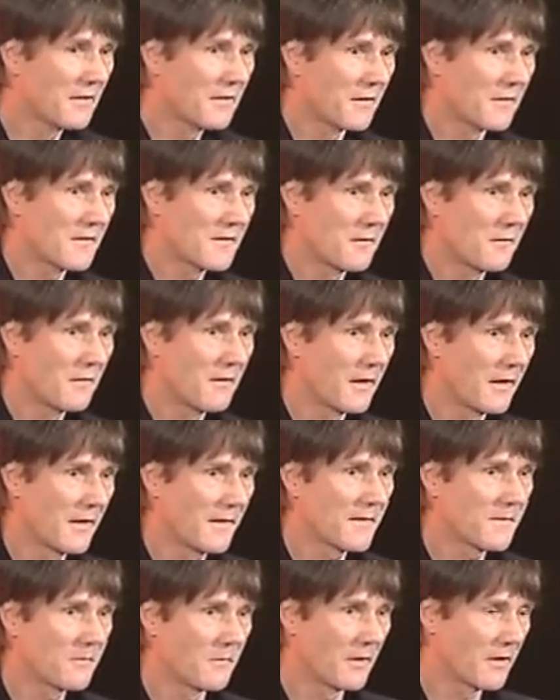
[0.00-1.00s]
that two
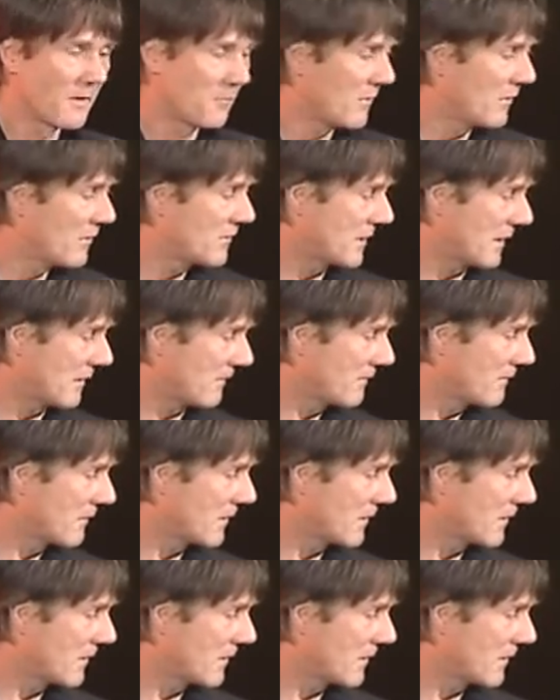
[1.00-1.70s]
things were emerging.